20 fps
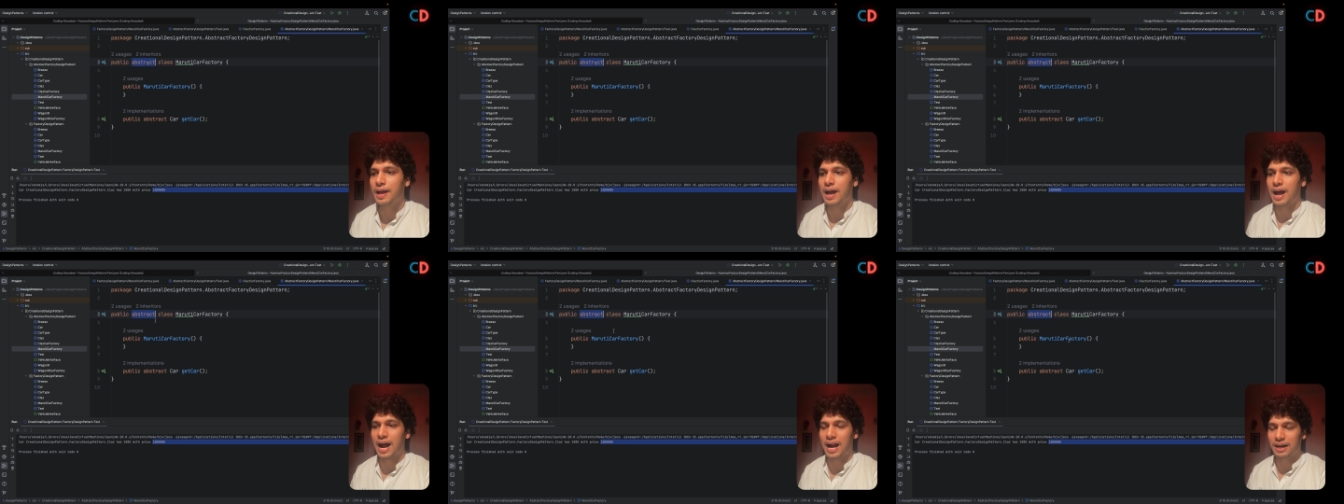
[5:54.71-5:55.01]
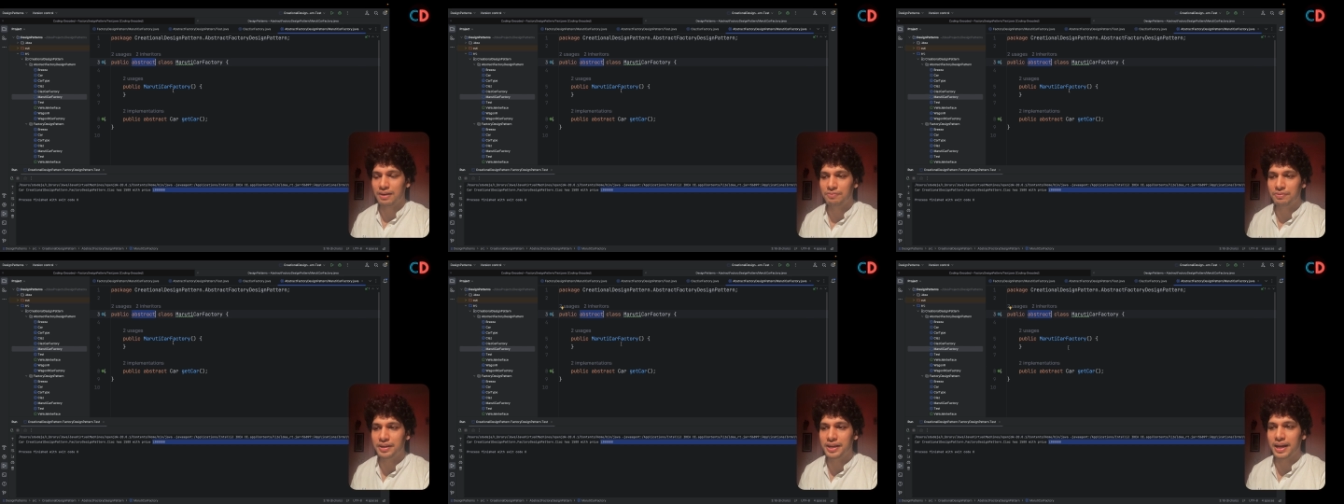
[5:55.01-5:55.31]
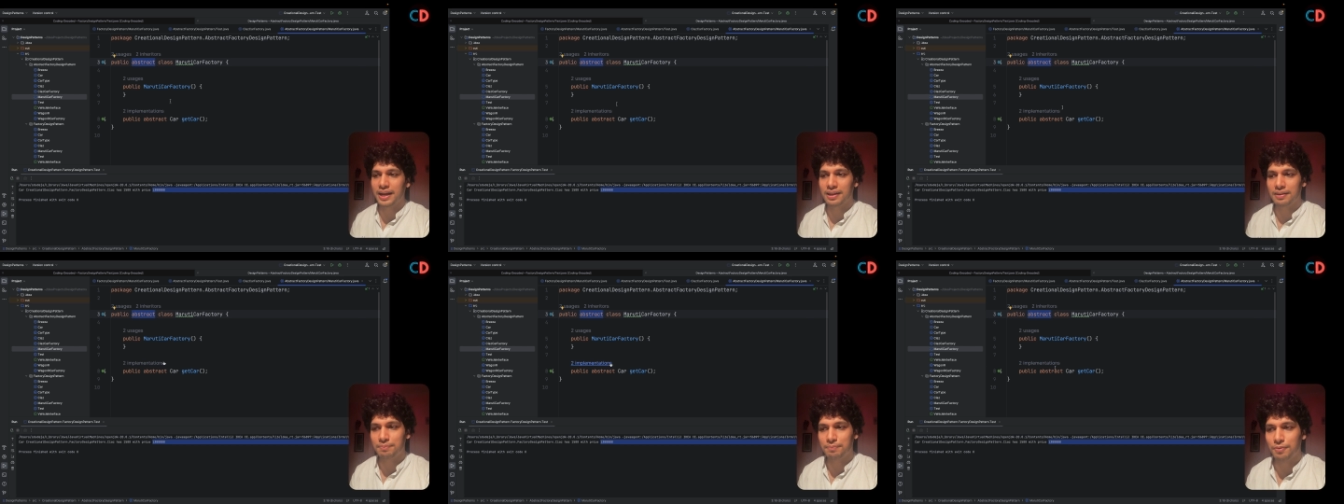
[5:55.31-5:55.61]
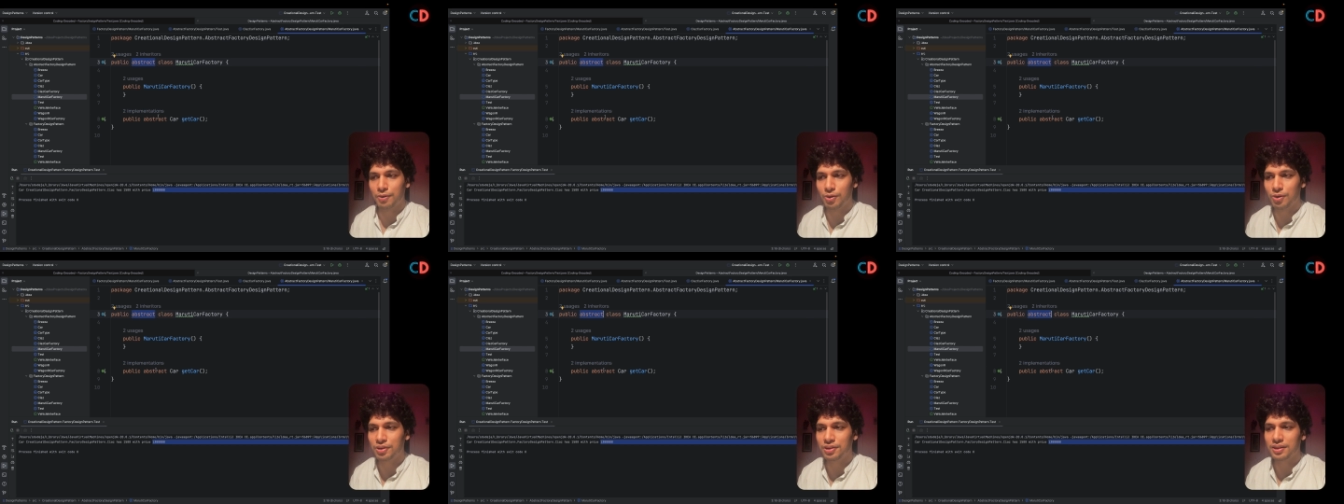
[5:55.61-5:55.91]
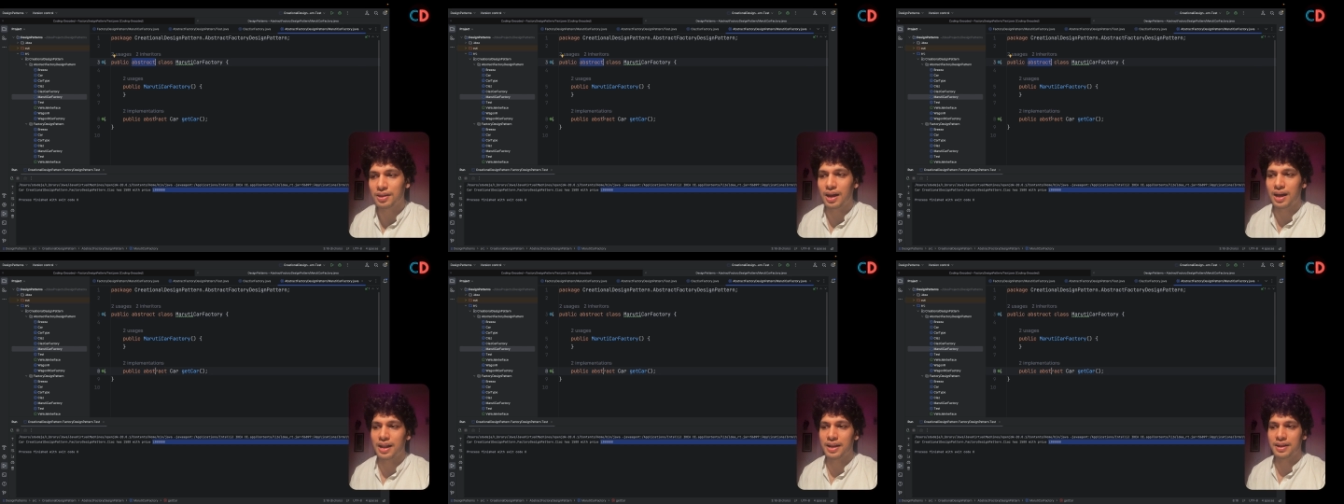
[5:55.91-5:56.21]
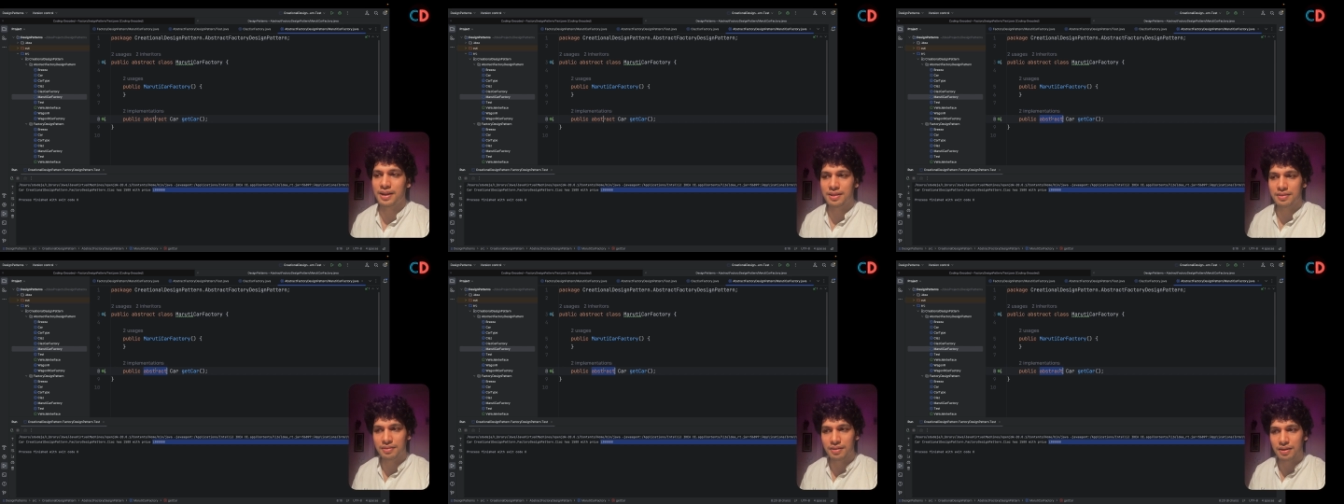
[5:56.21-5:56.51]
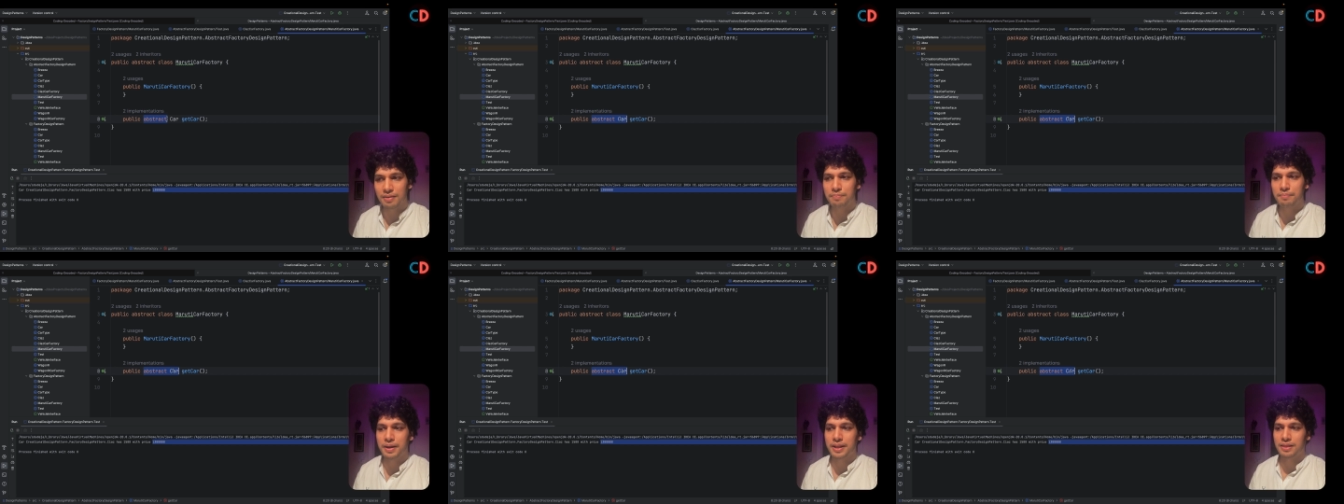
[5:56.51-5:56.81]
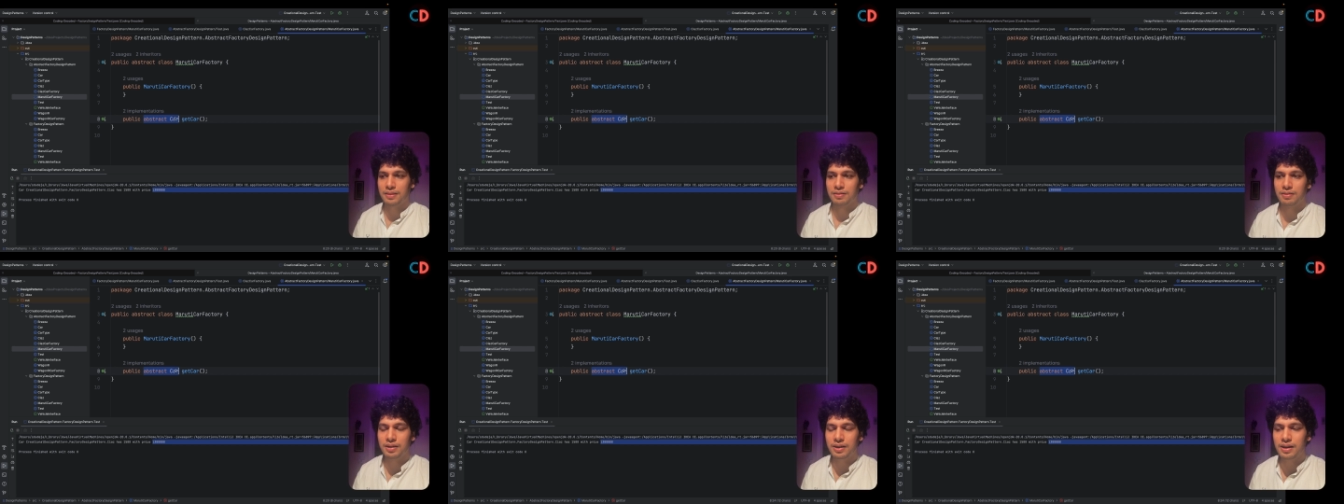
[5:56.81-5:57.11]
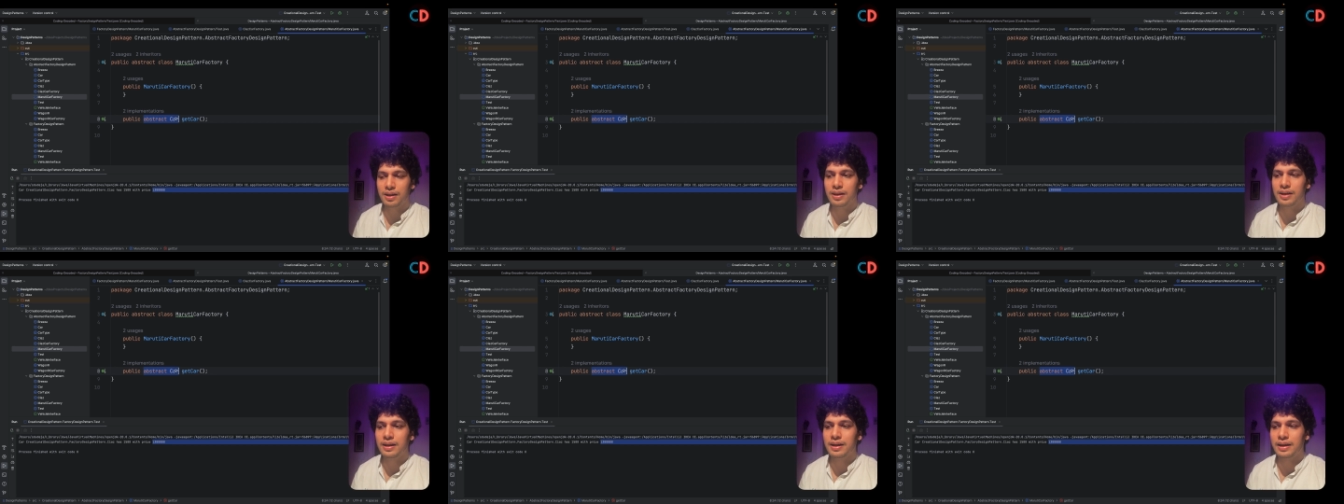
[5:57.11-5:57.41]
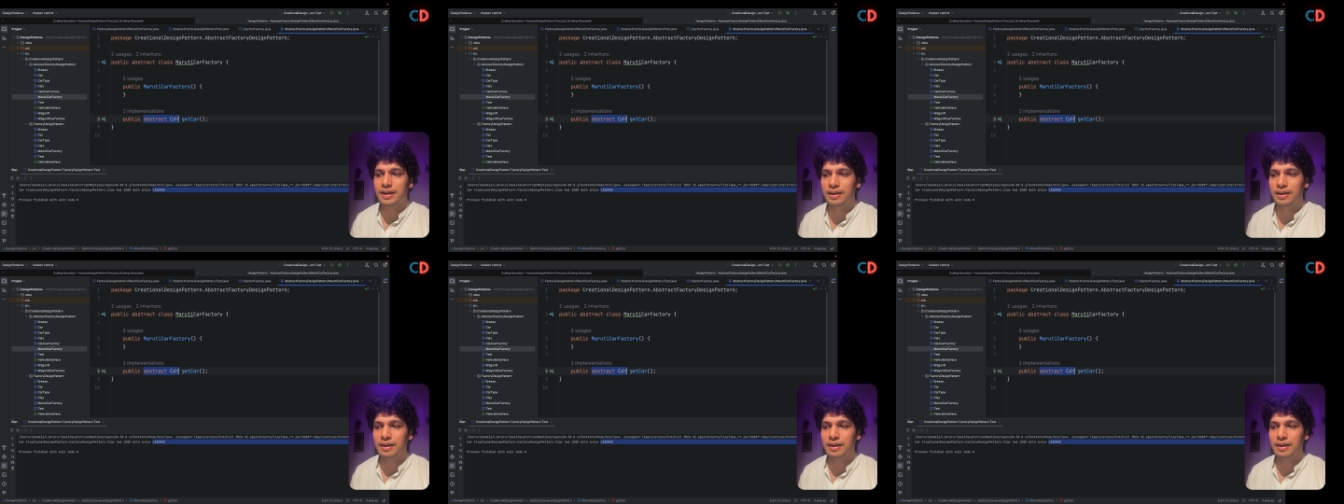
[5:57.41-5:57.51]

and we expose another method,